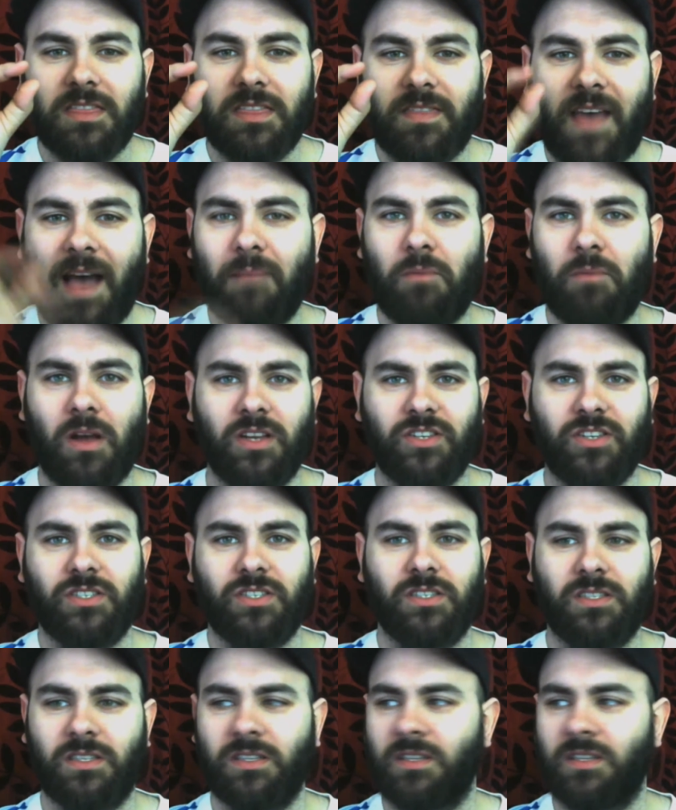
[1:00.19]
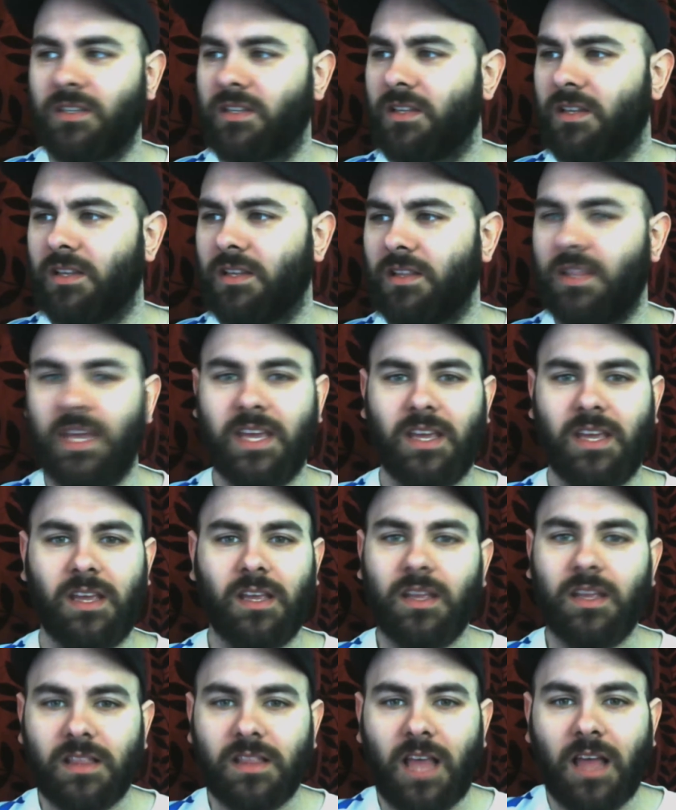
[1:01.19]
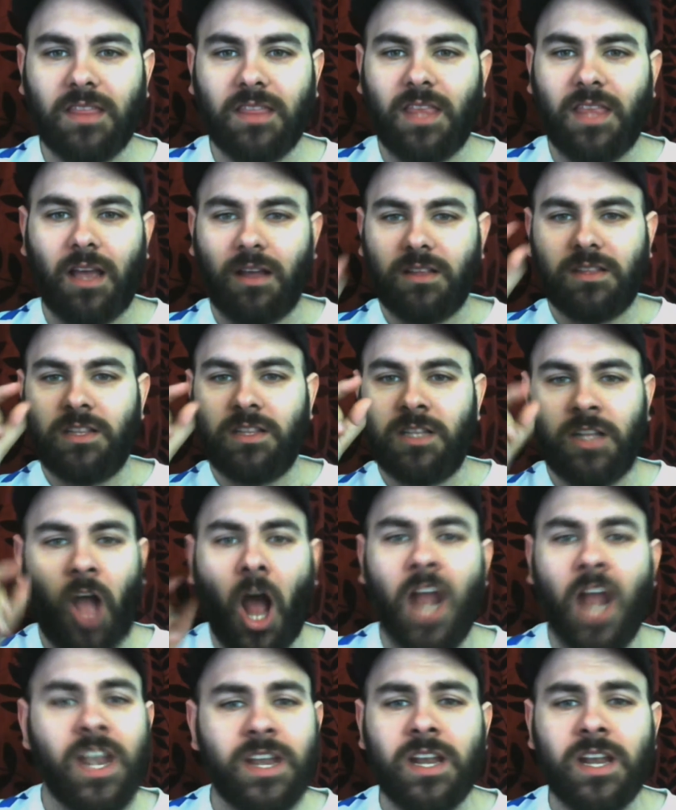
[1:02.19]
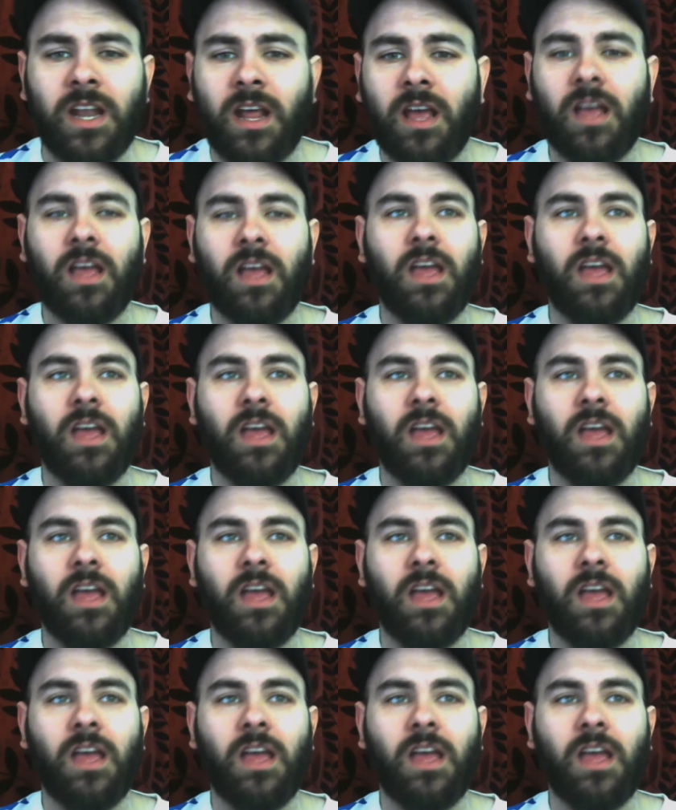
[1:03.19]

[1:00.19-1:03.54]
that much. Like, that, that, none!